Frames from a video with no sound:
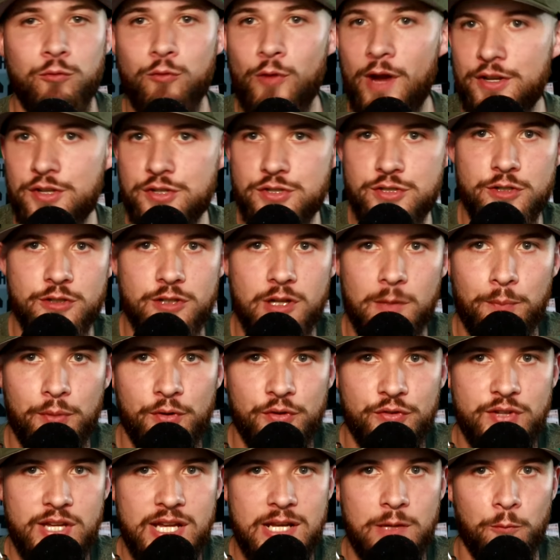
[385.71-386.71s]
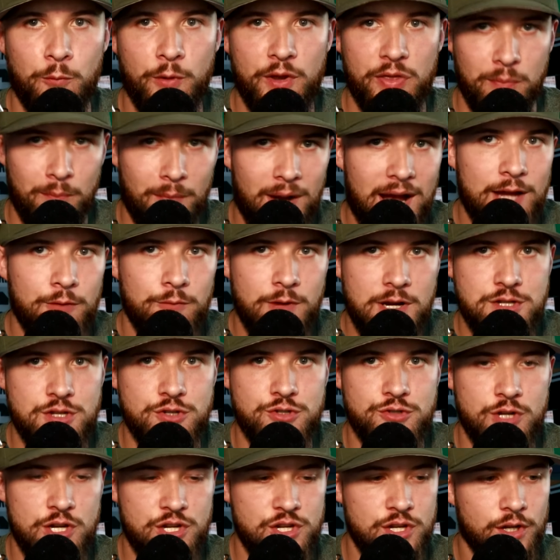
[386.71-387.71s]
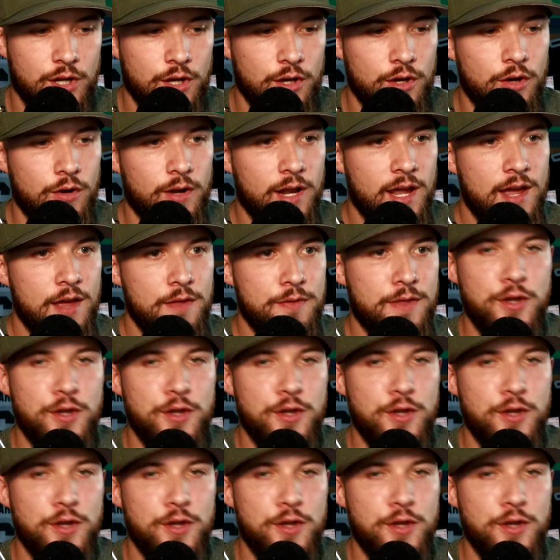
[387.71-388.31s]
registered on Pristine with my registration code,